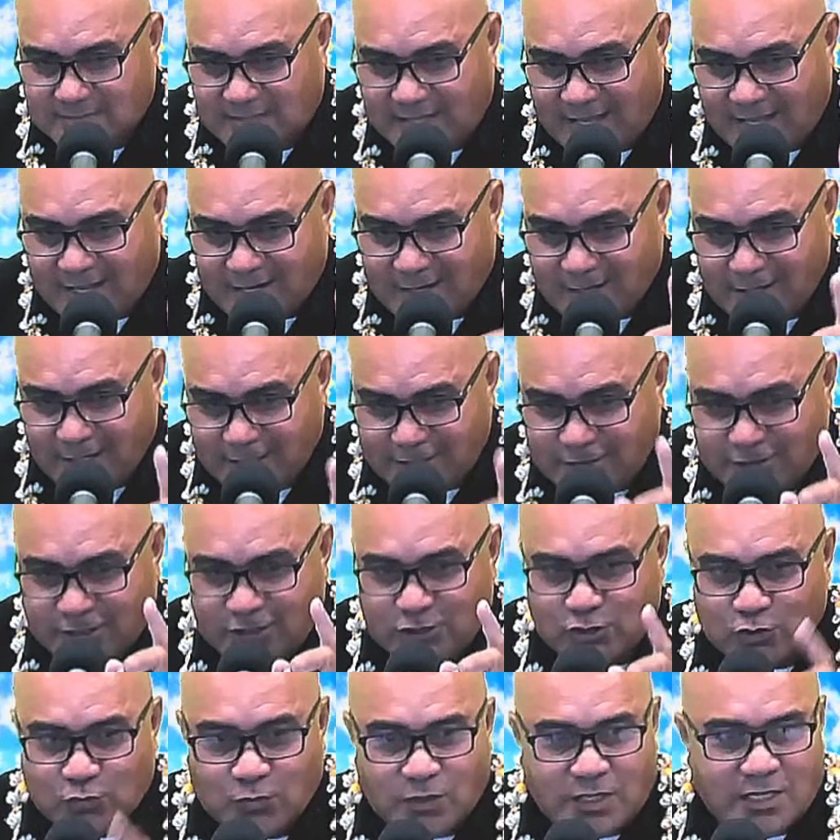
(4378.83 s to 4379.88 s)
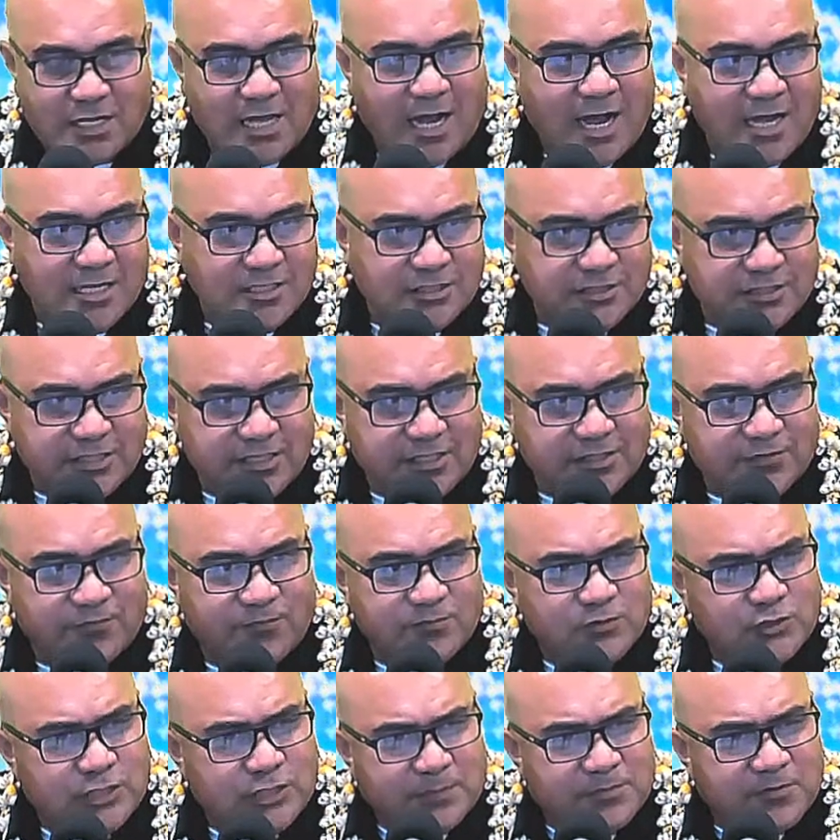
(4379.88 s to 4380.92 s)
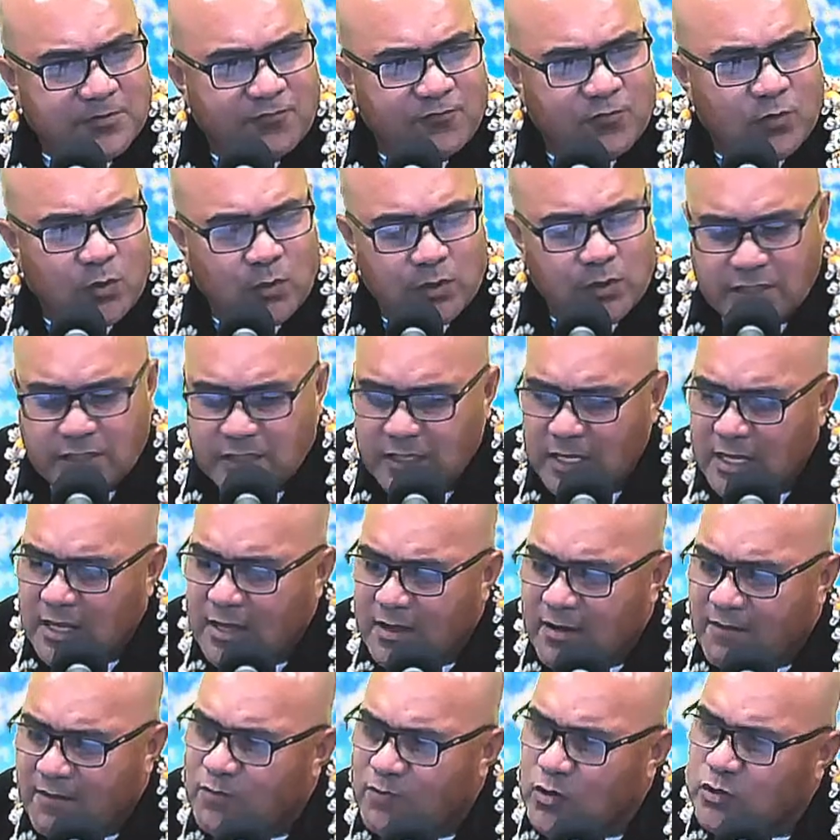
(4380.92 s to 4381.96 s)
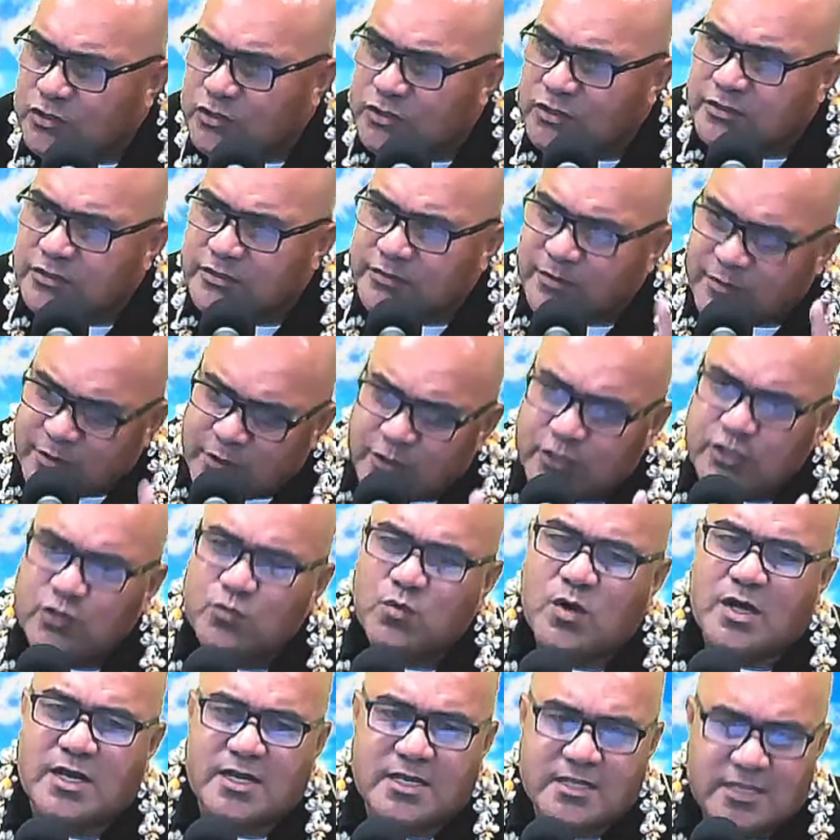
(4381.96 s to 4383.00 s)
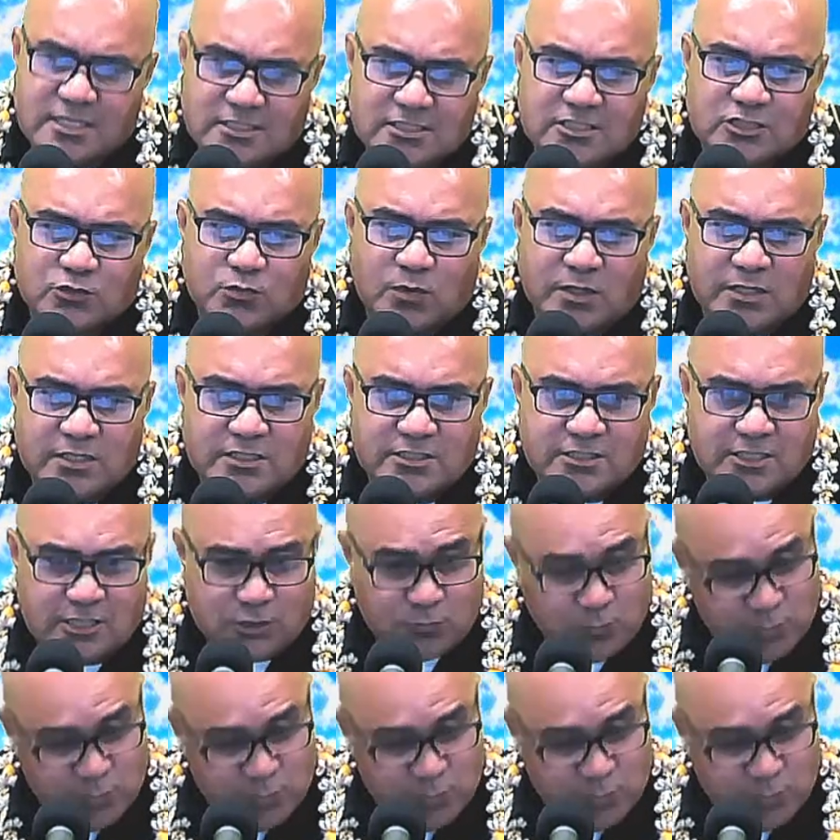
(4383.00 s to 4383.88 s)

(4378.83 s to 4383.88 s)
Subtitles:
And listen to what Isaiah chapter 40 verses 31. This is what it says.